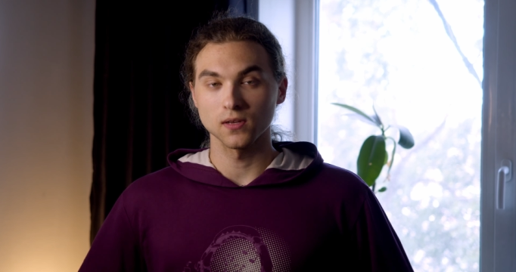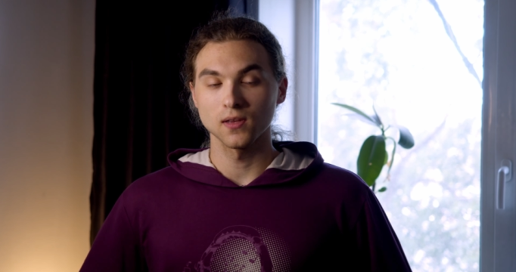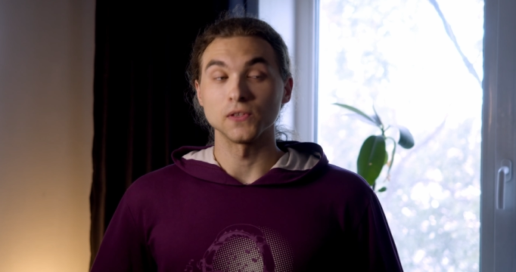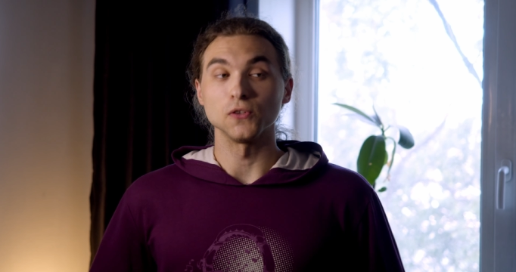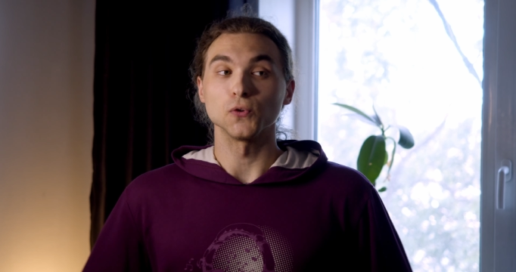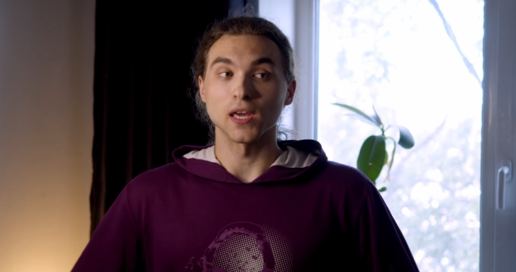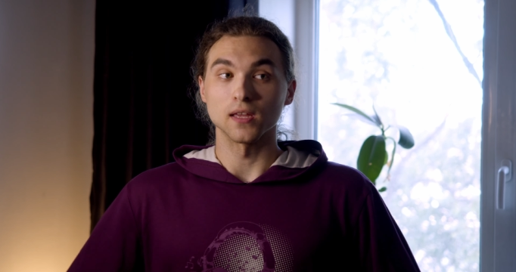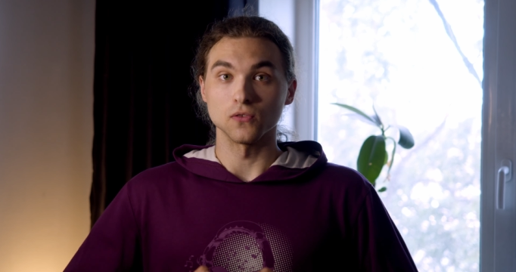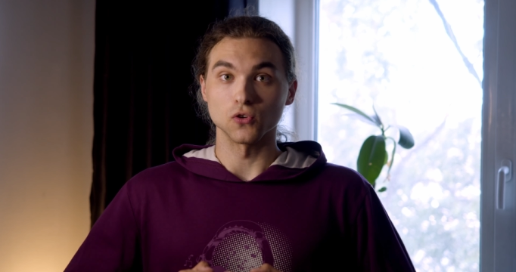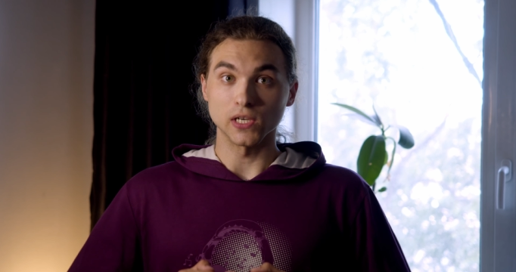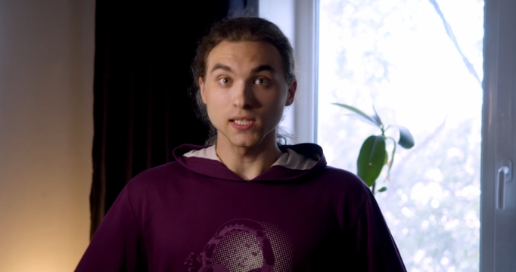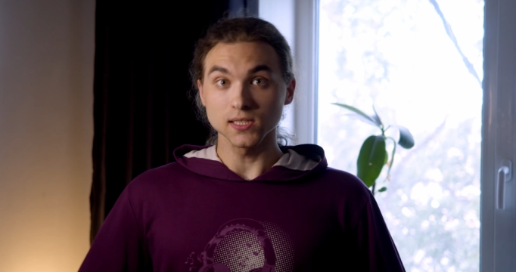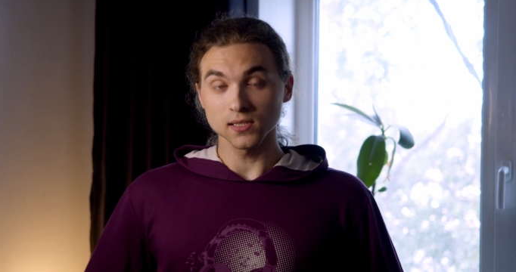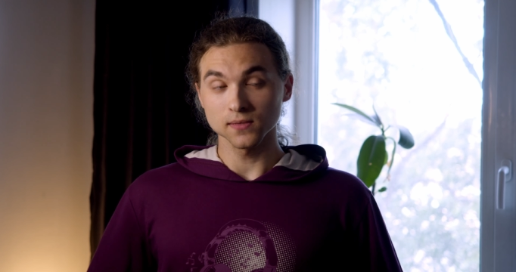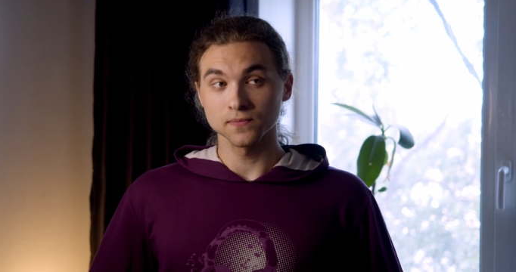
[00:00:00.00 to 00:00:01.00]
You can
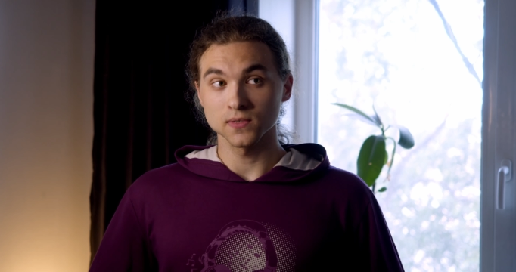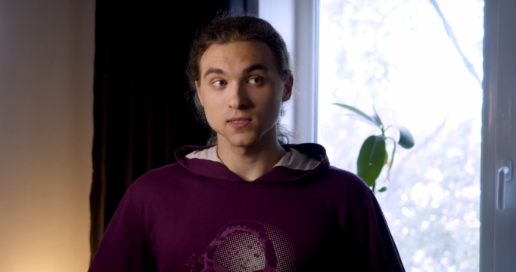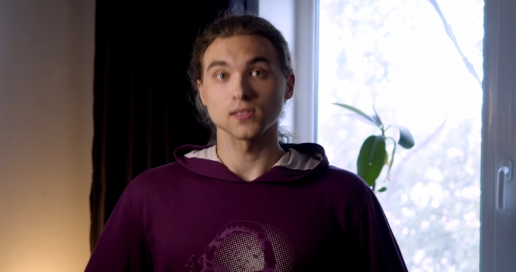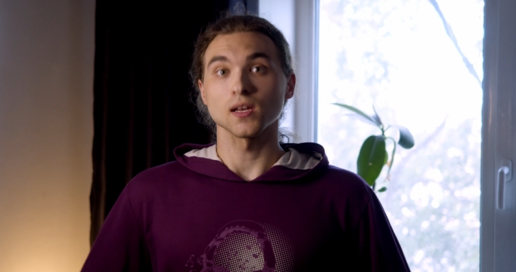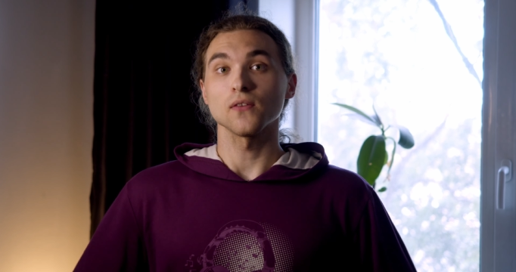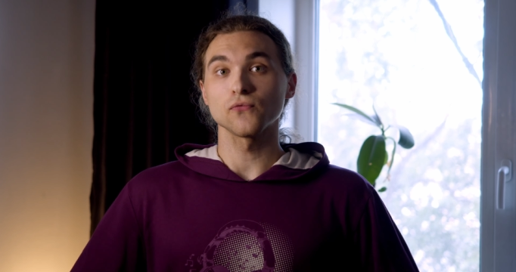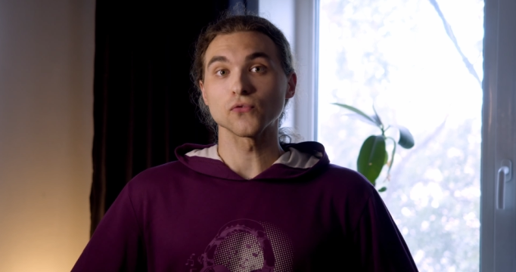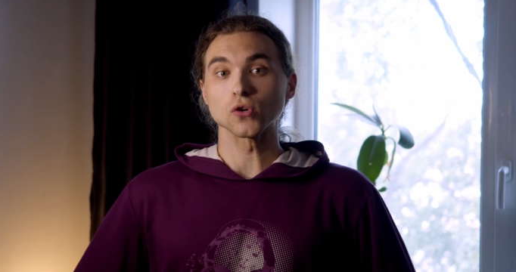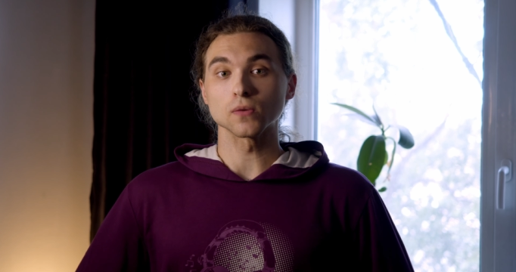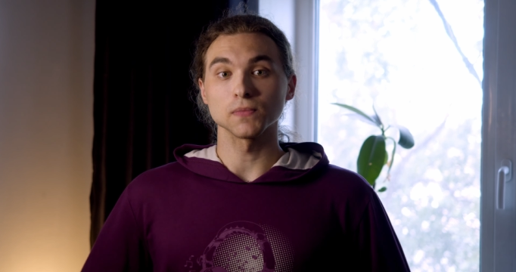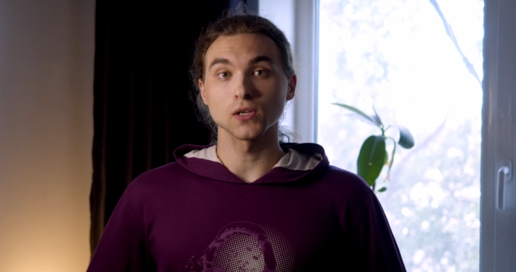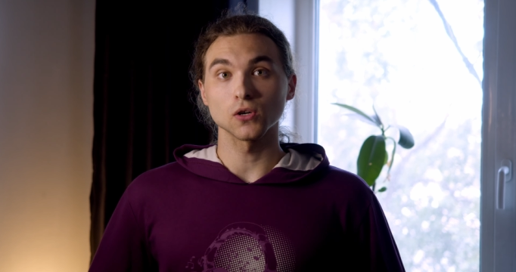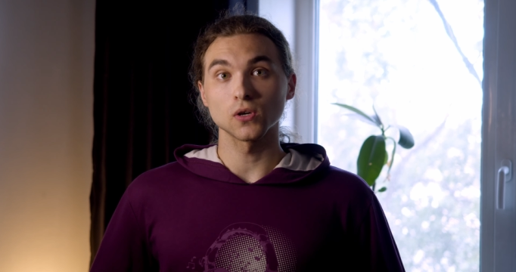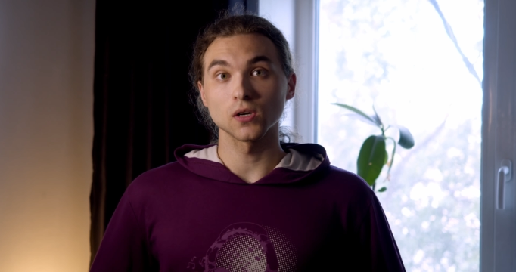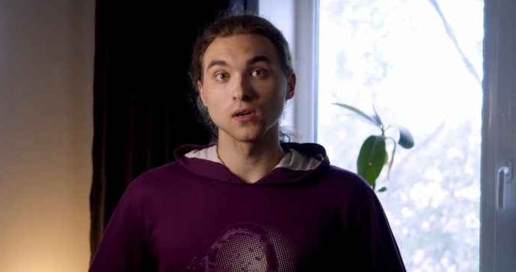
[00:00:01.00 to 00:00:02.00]
read stuff from
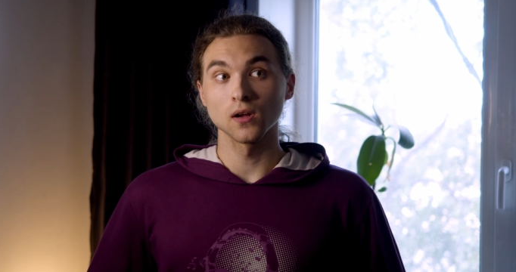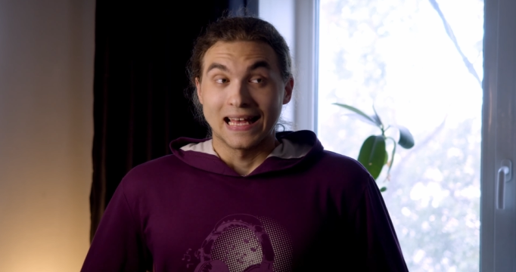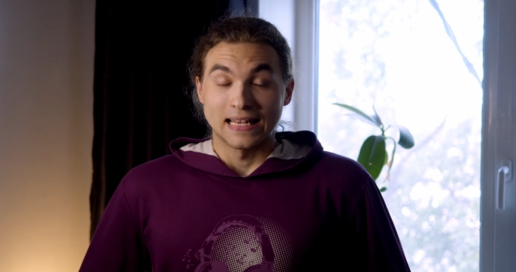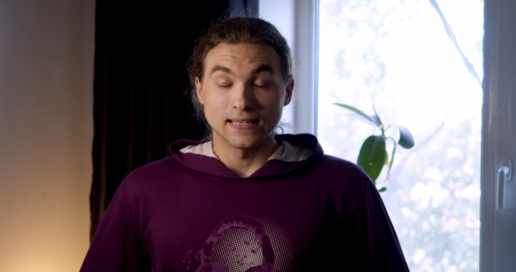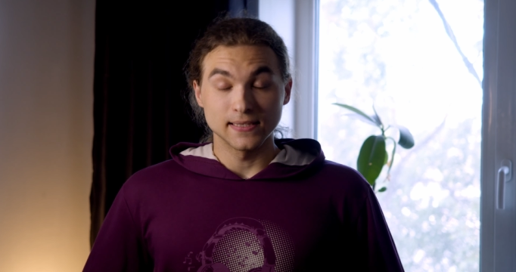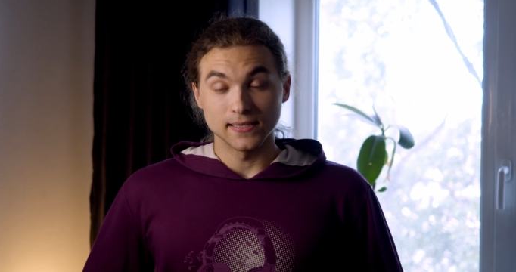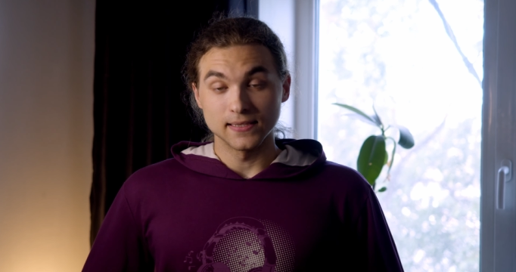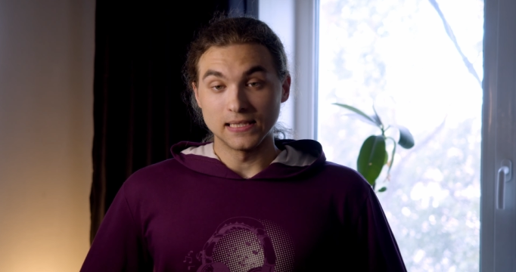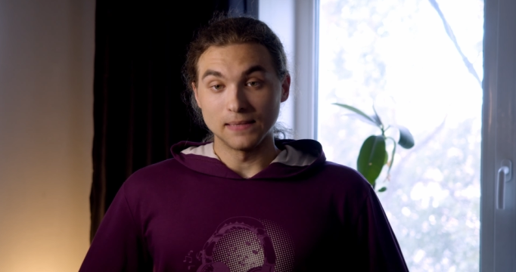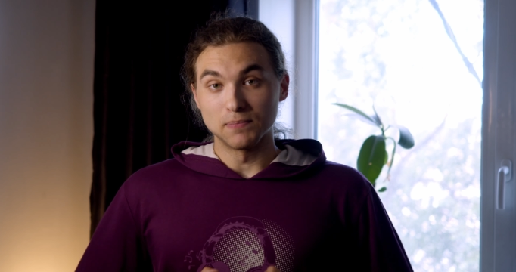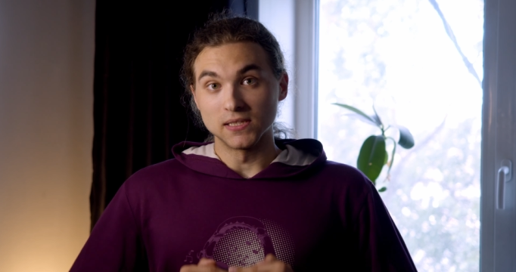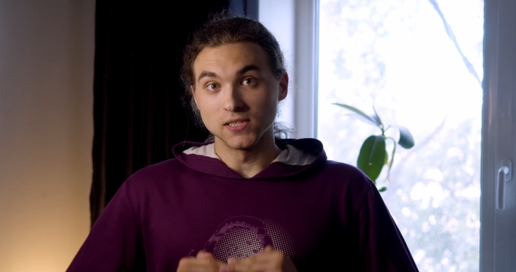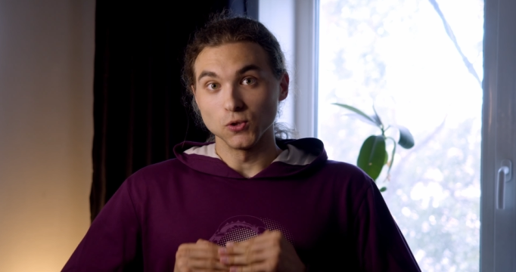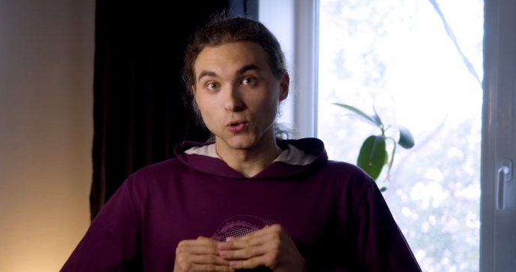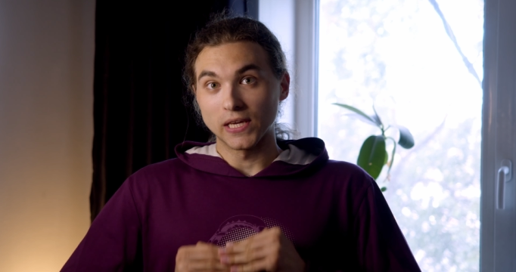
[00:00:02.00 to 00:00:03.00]
your SSD,
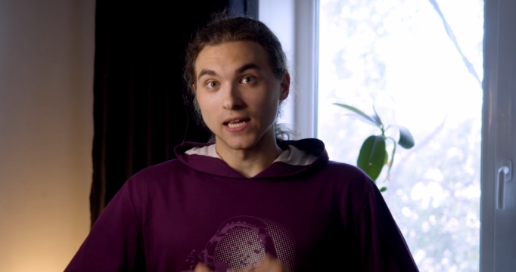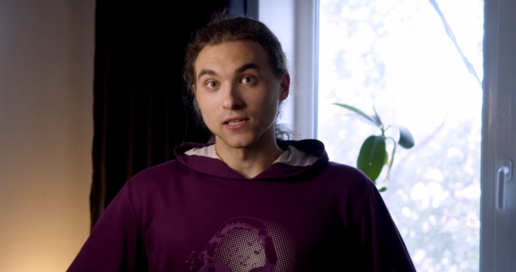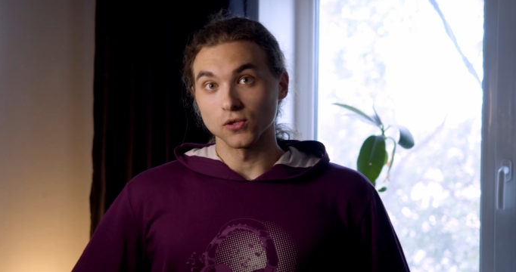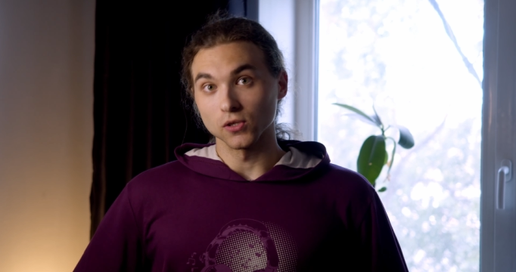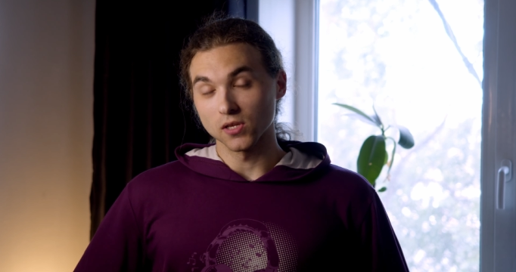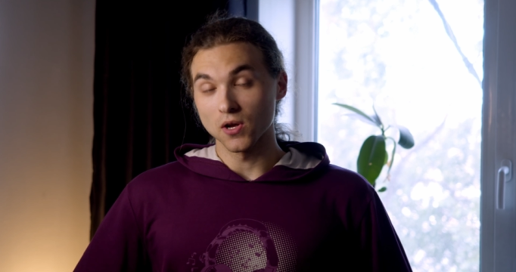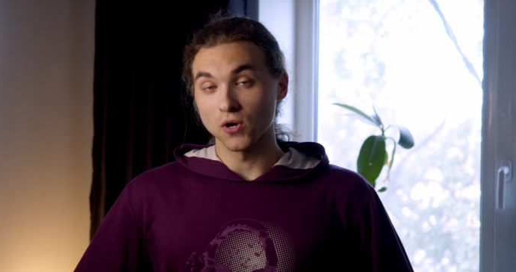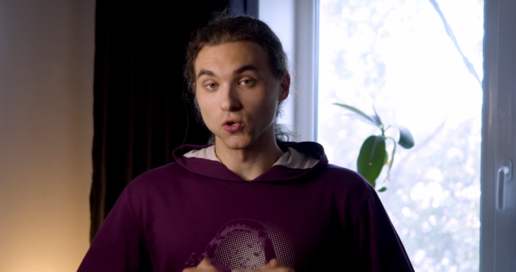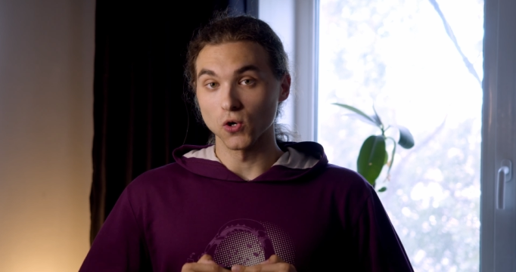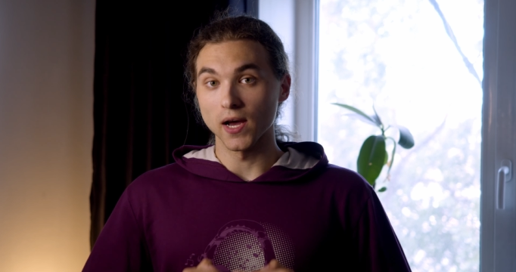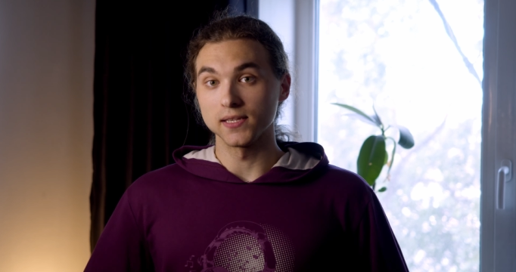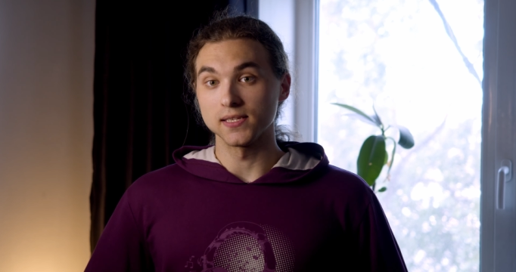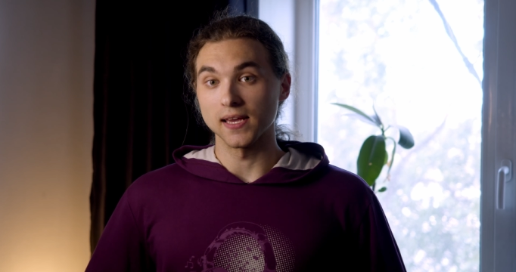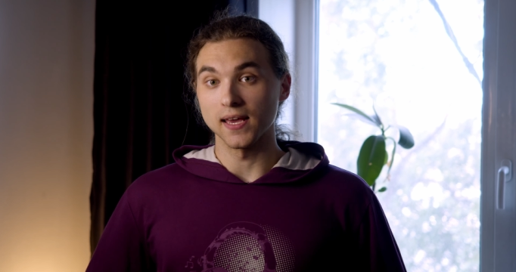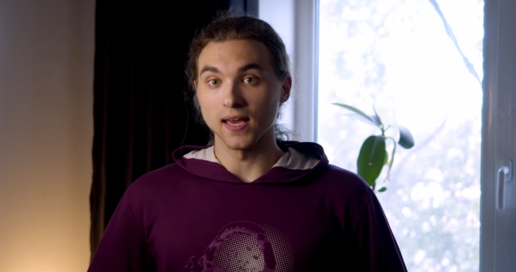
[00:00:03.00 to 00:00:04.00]
but you cannot
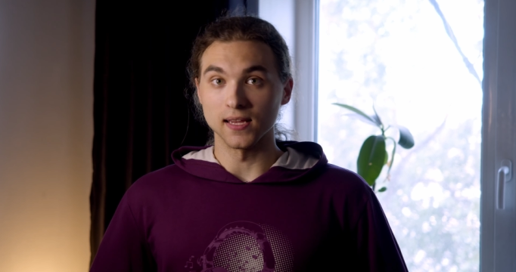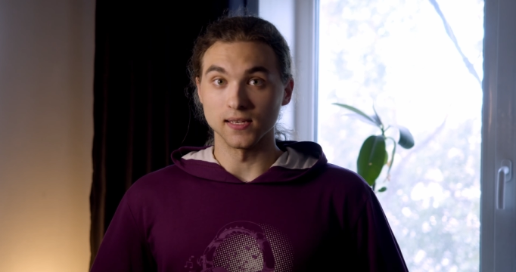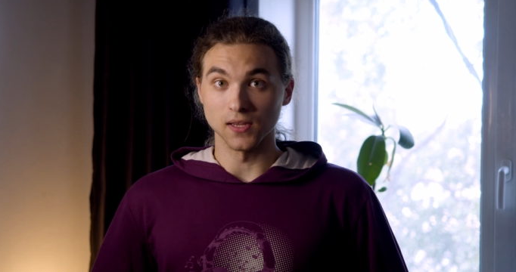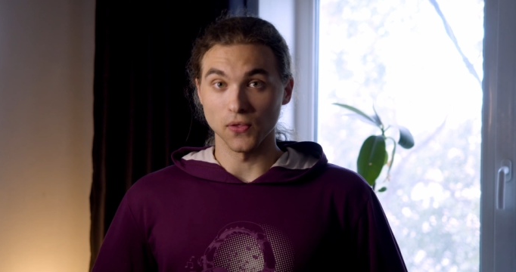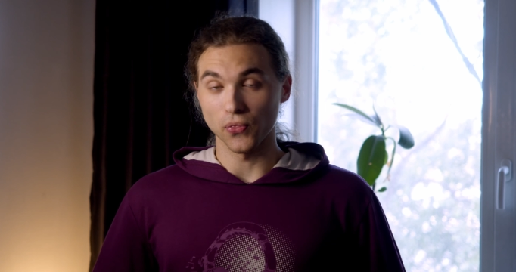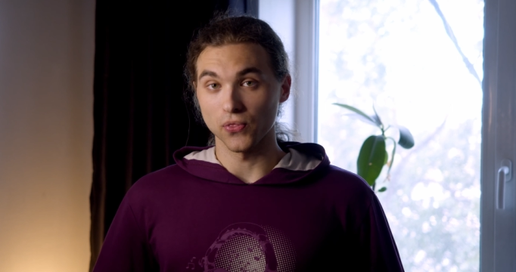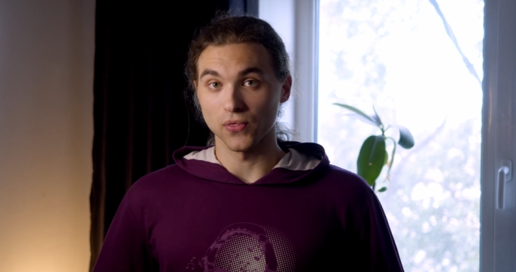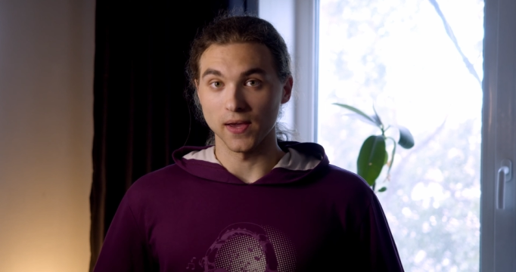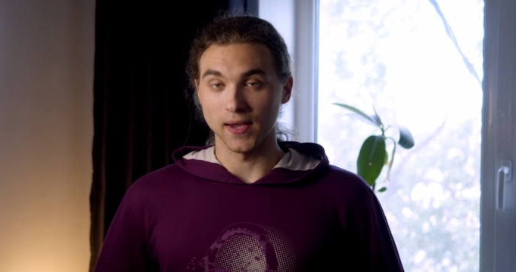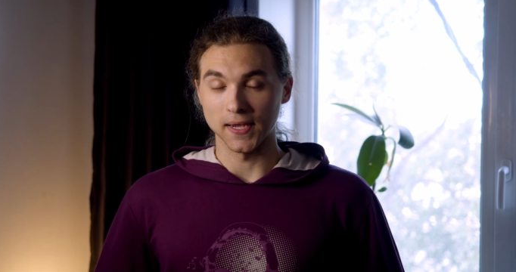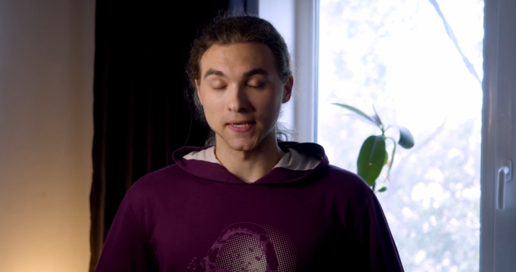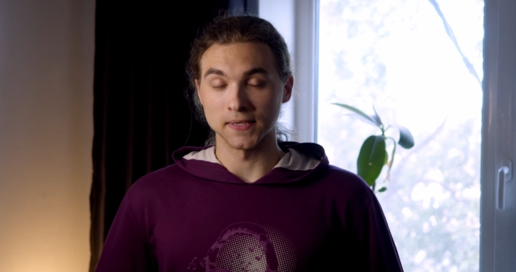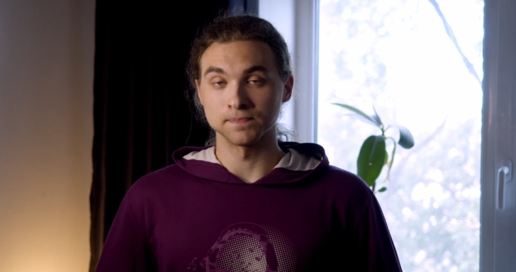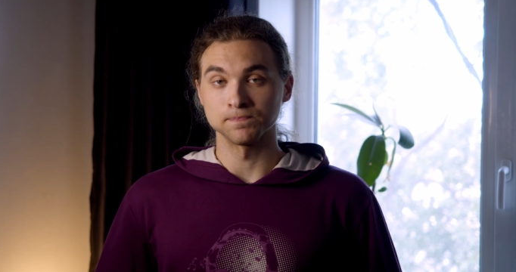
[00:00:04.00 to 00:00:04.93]
write anything.